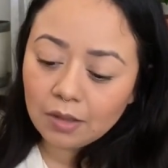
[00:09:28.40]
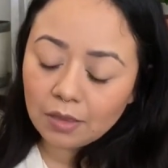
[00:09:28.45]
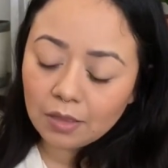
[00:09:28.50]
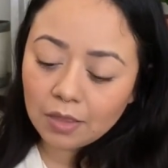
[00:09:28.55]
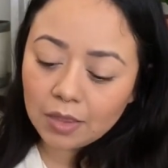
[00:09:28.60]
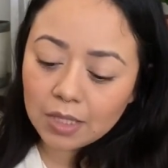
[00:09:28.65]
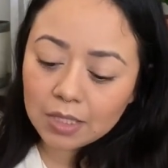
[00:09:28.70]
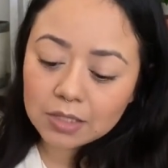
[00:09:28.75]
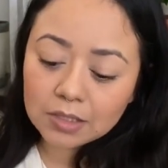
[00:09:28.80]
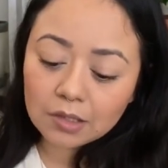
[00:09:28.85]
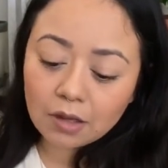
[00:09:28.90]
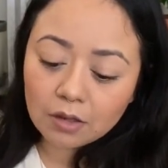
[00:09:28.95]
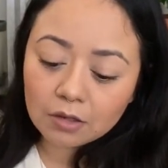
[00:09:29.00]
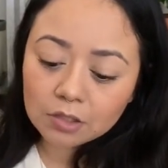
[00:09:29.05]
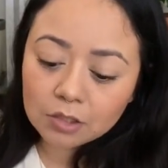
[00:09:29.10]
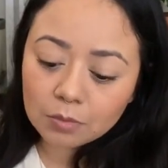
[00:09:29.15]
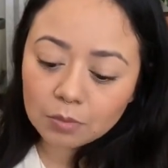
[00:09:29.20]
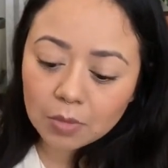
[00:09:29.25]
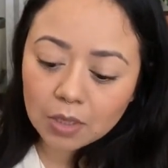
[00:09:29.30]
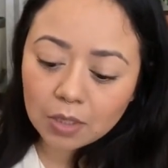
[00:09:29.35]
this got
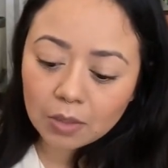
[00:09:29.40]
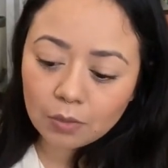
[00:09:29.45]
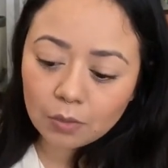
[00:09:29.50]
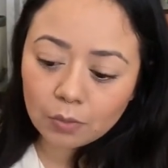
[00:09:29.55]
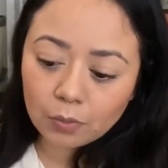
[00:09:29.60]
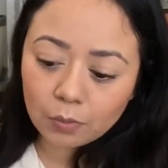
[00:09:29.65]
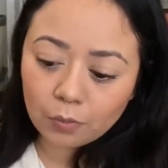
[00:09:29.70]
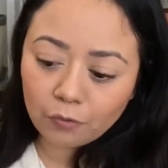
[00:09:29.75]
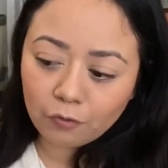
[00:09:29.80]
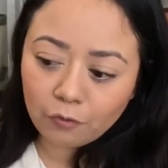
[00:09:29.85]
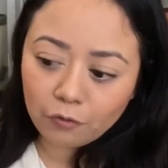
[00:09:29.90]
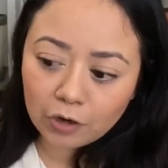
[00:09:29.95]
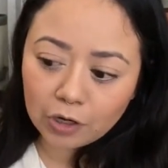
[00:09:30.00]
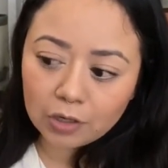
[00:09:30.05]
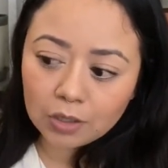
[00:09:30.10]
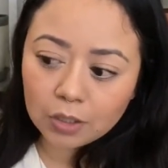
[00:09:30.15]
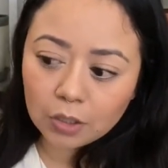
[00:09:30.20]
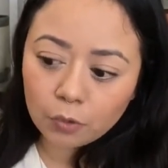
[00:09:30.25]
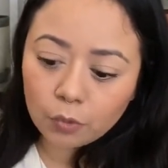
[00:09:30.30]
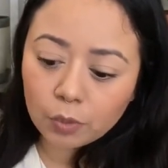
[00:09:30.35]
to me
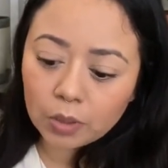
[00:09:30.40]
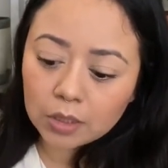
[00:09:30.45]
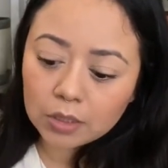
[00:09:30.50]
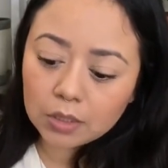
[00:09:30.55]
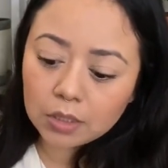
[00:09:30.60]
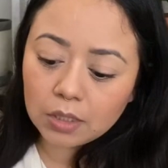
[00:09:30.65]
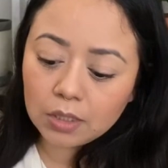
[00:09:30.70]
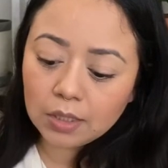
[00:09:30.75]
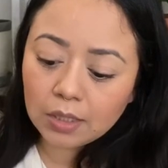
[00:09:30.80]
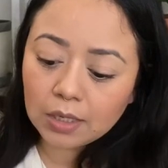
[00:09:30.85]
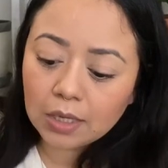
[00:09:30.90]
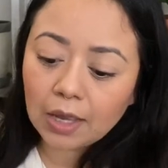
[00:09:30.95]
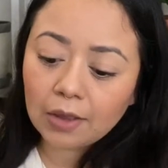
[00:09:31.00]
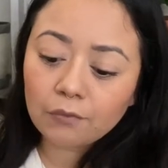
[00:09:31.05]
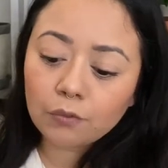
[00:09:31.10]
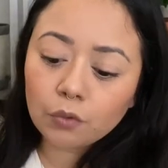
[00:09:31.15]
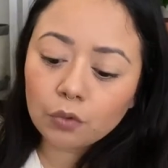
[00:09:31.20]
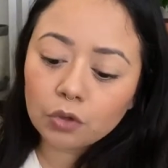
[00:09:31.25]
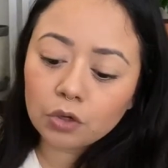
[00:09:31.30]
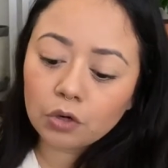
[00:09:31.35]
fairly quickly. Like, I've
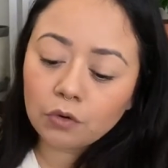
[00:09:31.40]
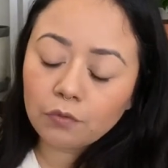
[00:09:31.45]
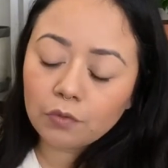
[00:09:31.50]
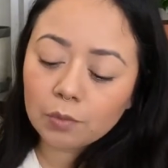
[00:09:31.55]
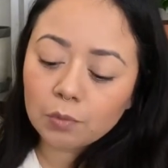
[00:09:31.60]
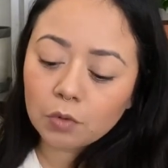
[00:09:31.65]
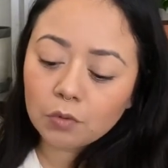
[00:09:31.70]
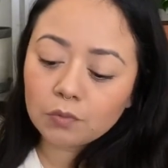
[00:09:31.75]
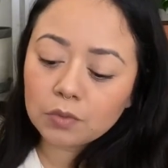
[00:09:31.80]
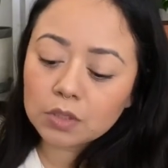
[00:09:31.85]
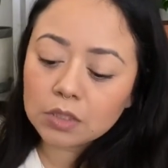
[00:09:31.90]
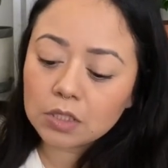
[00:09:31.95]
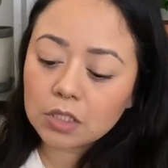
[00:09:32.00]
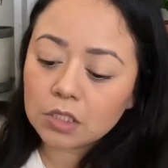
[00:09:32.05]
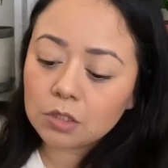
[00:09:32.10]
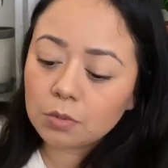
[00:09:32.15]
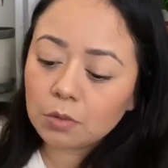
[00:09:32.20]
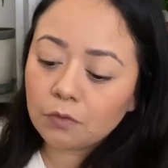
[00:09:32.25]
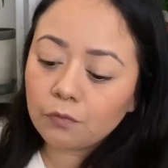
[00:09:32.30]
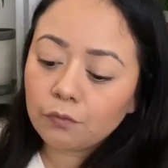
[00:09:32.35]
ordered from overseas
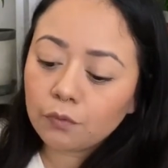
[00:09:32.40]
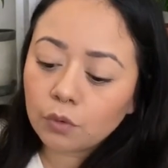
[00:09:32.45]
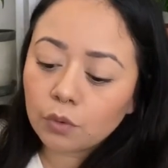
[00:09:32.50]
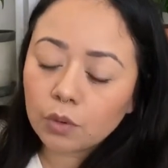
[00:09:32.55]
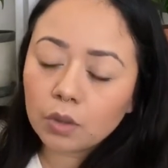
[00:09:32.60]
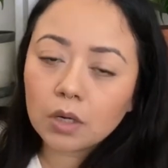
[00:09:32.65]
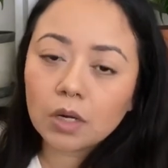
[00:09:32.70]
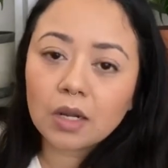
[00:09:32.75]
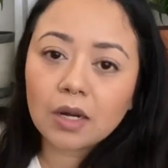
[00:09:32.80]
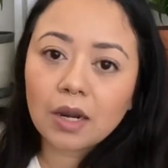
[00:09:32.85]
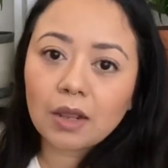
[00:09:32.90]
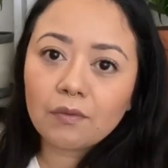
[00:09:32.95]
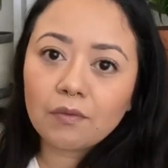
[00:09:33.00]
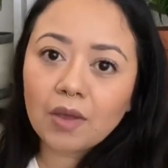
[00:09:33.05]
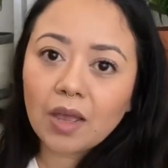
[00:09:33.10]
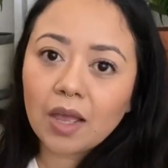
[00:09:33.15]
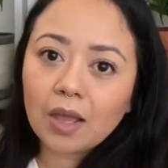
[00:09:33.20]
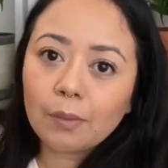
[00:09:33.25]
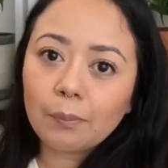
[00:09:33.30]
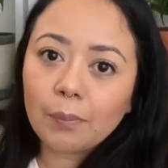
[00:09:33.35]
before and I've
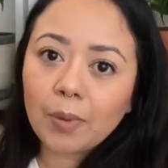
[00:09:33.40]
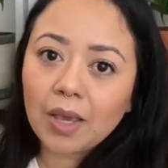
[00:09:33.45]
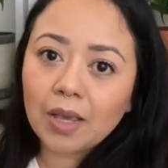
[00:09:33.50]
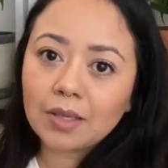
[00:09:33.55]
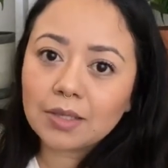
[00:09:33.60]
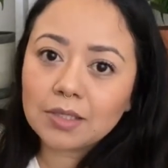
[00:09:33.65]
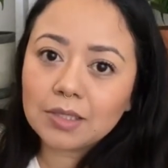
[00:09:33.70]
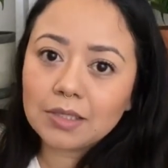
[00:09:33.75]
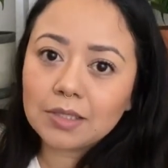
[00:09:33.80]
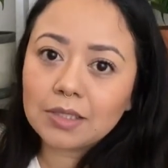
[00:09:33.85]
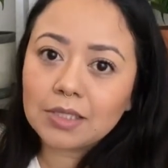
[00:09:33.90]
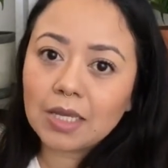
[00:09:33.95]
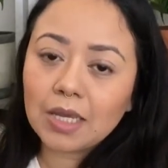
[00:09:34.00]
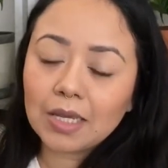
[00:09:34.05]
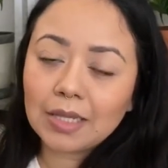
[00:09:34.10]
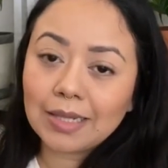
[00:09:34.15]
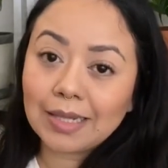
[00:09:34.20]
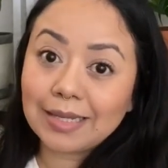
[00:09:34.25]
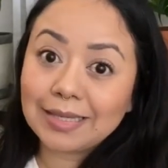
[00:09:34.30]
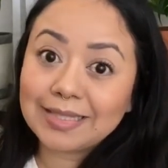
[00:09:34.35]
had packages
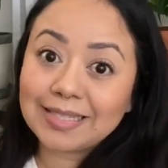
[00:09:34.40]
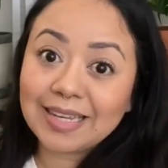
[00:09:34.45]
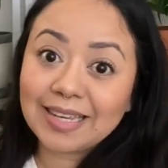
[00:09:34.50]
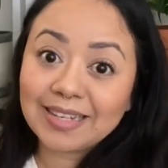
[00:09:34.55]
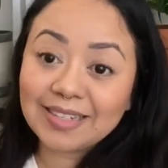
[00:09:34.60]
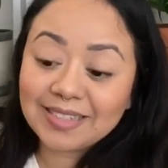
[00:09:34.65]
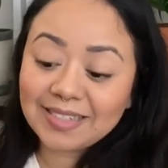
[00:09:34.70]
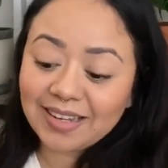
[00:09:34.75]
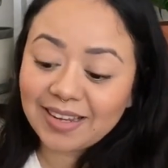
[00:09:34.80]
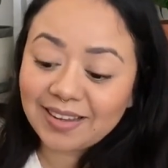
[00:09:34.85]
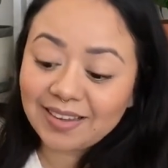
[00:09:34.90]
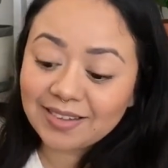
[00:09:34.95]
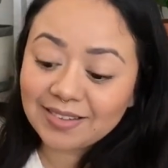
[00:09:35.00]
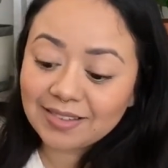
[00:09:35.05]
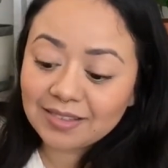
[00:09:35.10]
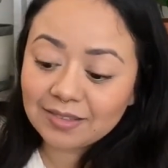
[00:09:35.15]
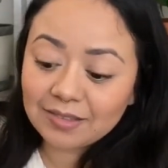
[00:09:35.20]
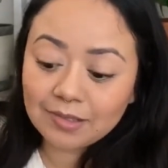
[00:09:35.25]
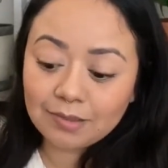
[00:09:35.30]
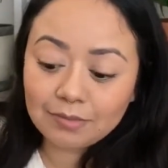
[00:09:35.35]
take like 10 days,
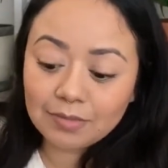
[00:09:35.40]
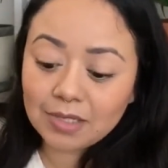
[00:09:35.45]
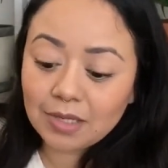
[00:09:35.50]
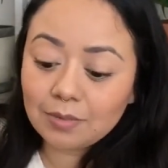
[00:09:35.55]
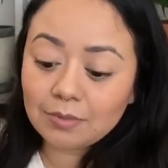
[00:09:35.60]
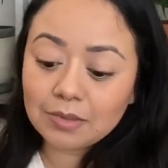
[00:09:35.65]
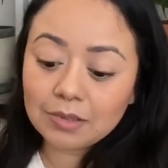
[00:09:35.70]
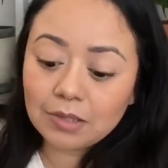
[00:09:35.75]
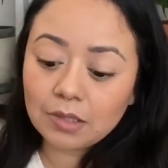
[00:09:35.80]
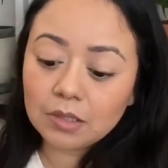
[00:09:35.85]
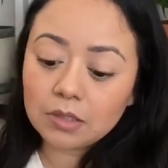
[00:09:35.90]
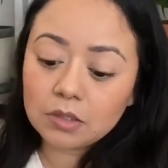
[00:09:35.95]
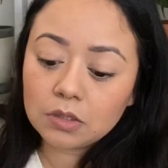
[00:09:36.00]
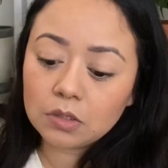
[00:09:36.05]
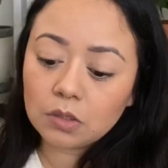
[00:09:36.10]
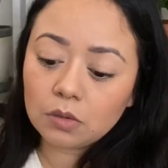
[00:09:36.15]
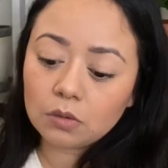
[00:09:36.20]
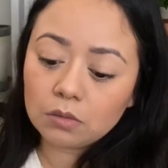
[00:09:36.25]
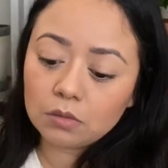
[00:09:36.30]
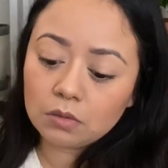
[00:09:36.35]
and sometimes things
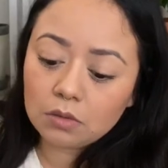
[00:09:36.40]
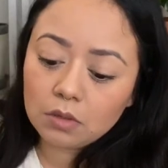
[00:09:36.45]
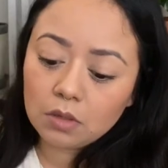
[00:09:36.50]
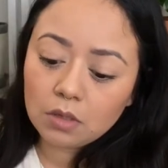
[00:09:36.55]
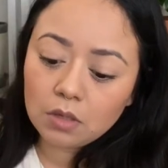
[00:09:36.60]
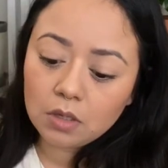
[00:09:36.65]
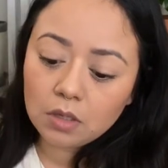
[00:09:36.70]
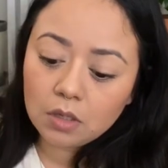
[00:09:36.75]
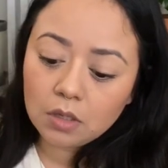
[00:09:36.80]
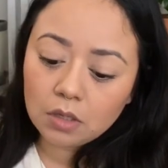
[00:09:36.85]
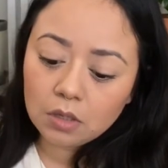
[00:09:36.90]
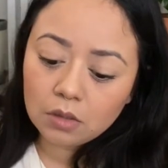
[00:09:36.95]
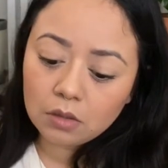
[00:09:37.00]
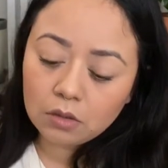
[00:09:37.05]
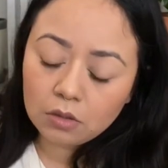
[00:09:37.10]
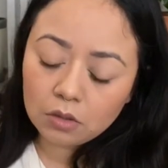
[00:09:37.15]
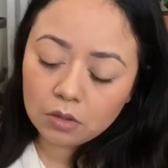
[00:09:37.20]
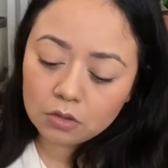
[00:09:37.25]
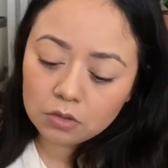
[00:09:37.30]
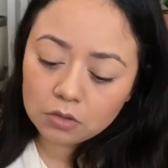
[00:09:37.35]
don't
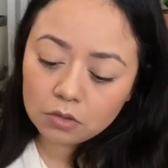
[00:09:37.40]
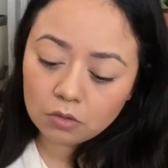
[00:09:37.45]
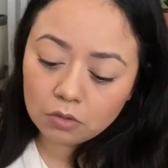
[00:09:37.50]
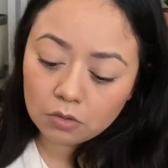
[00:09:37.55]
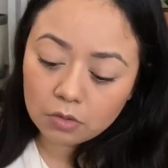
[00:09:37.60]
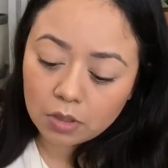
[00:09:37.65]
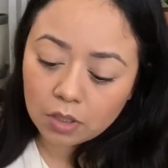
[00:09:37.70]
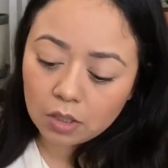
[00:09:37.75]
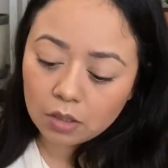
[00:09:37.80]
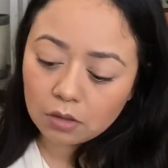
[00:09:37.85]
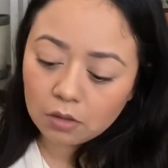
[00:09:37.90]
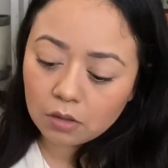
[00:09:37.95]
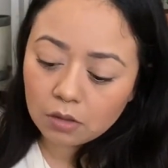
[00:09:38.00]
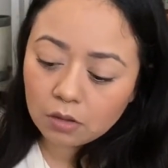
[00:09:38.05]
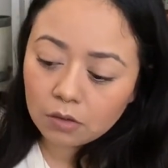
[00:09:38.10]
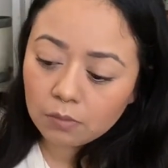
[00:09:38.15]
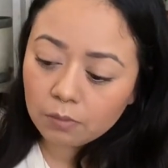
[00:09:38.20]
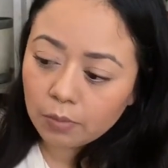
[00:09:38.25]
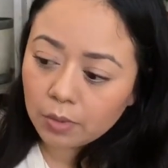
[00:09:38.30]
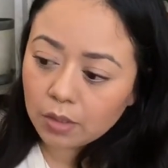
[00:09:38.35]
look so great, you
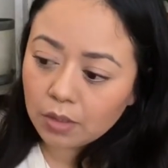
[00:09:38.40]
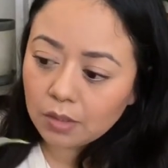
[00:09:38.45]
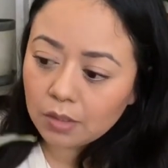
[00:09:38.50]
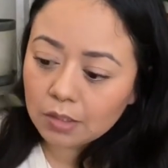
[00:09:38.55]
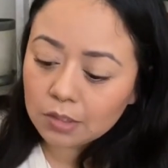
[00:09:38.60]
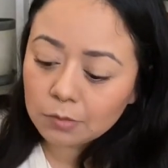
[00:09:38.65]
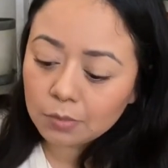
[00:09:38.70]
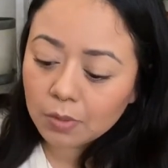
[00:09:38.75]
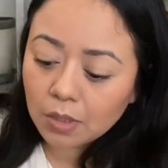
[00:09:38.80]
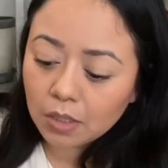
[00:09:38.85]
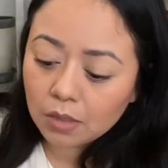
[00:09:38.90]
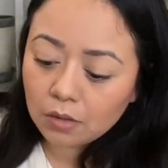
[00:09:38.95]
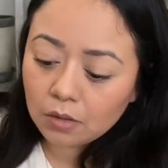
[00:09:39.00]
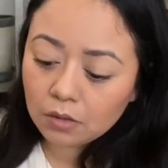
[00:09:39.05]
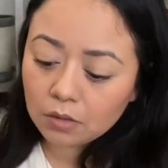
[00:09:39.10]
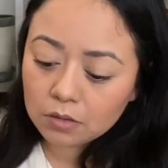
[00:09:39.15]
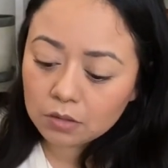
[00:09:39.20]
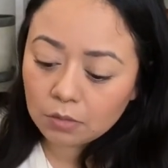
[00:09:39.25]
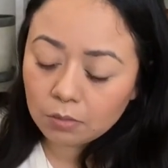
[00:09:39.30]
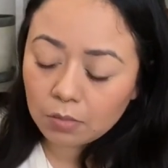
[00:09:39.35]
know? But this plant
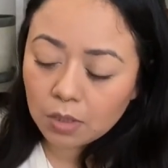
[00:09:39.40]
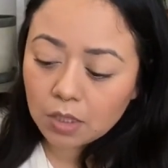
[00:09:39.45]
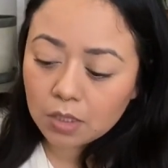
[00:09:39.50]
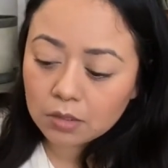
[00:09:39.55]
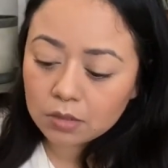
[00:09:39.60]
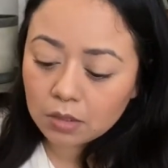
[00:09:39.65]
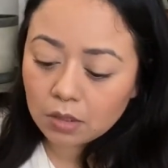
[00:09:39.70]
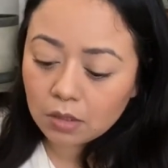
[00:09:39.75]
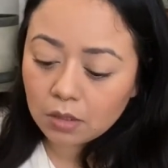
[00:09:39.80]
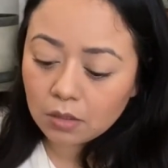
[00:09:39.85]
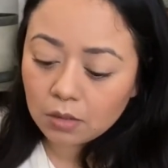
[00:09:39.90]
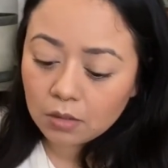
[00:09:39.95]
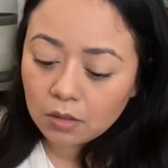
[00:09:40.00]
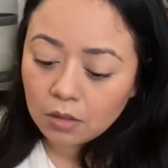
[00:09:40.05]
looks amazing,